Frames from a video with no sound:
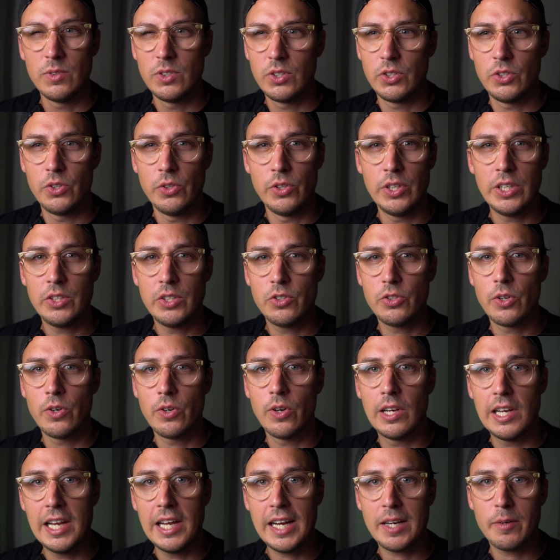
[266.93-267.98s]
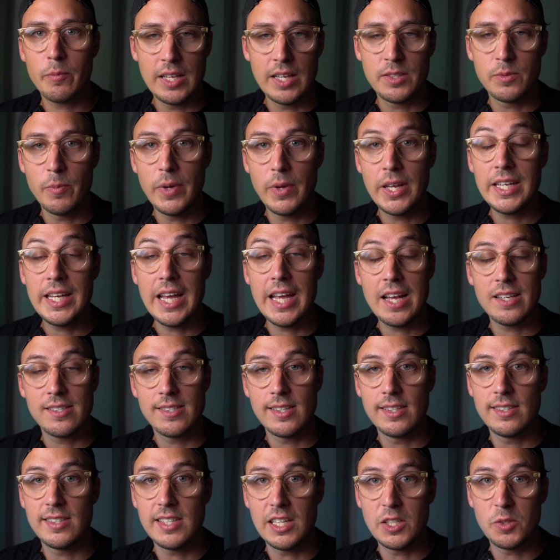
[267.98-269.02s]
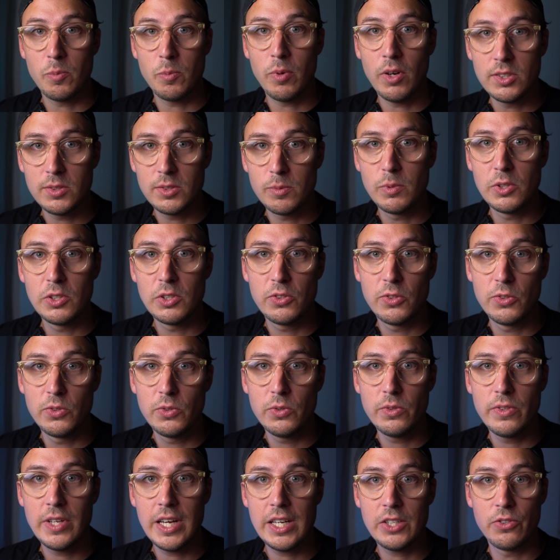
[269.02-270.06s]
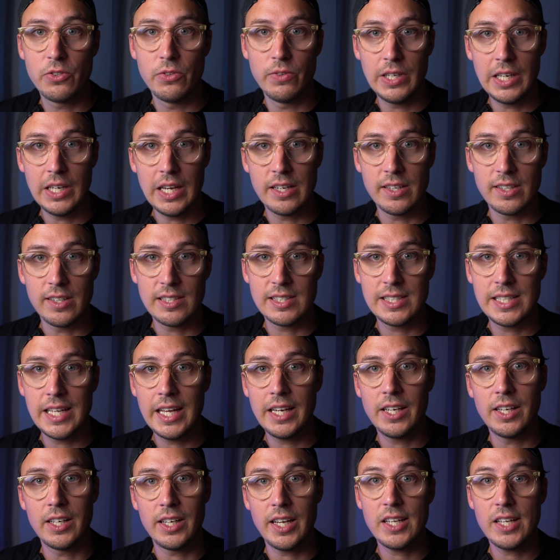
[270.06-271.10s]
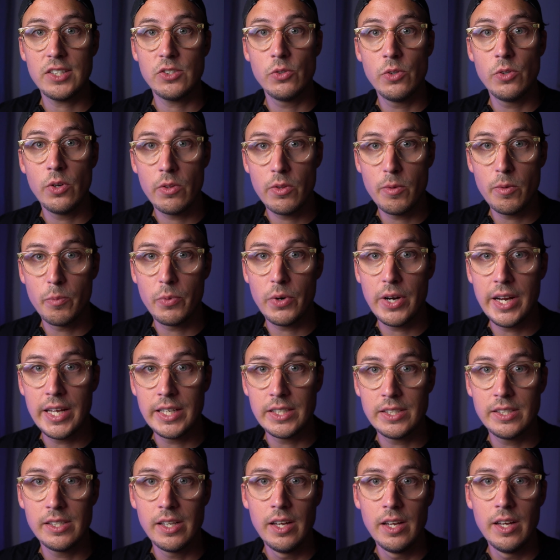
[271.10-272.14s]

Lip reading: You need to collect as many assets as possible to do that, to really understand and get to know the brand.